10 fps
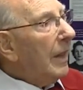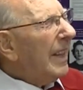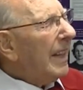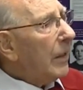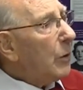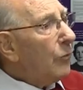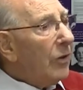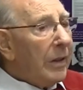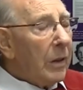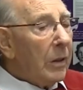And he had the
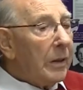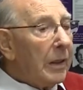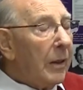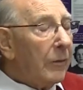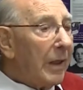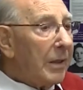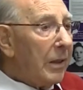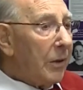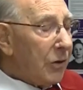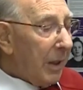brilliant idea of
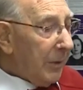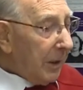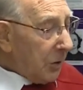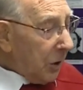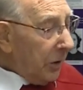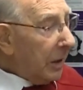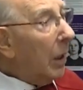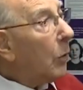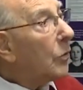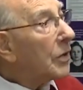getting the Japanese to dig
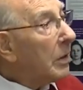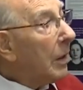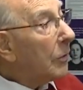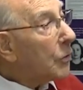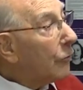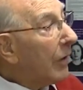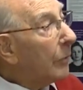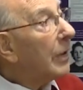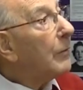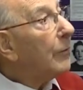holes in
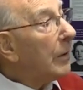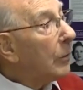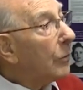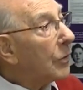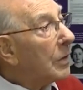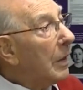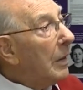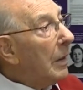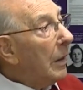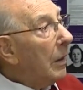surrounding fields
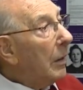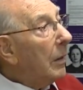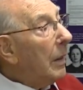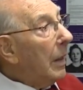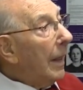uh,